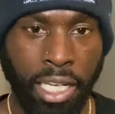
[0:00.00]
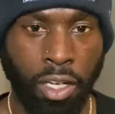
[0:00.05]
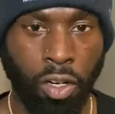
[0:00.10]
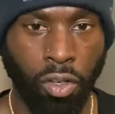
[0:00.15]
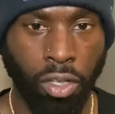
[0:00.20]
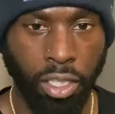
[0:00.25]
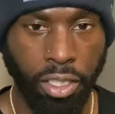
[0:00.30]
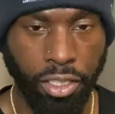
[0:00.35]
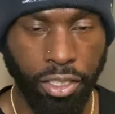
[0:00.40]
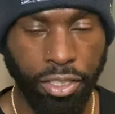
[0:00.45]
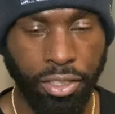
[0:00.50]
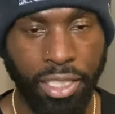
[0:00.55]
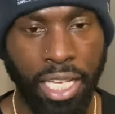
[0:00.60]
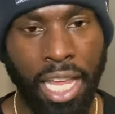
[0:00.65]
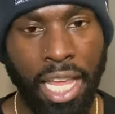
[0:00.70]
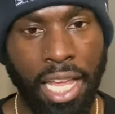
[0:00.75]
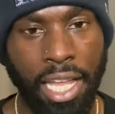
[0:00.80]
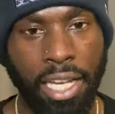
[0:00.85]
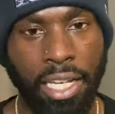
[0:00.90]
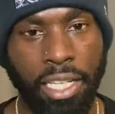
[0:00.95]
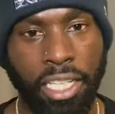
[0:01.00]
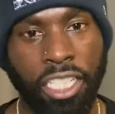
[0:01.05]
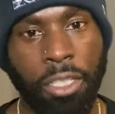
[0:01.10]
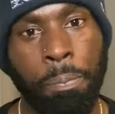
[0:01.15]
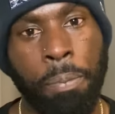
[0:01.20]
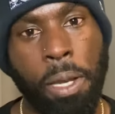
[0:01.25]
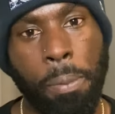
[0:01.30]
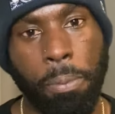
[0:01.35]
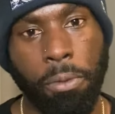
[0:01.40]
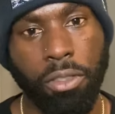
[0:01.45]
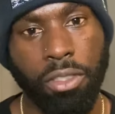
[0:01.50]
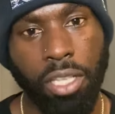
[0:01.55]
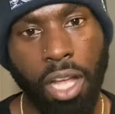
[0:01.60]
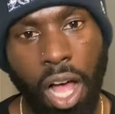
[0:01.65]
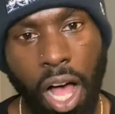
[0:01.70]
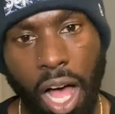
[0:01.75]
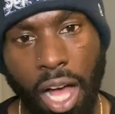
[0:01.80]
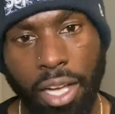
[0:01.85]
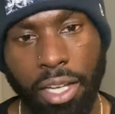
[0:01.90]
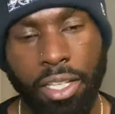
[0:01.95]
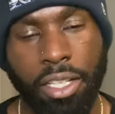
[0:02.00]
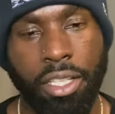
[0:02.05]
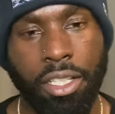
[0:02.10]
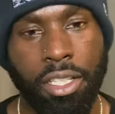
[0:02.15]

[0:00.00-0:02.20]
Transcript: don't understand is people talk.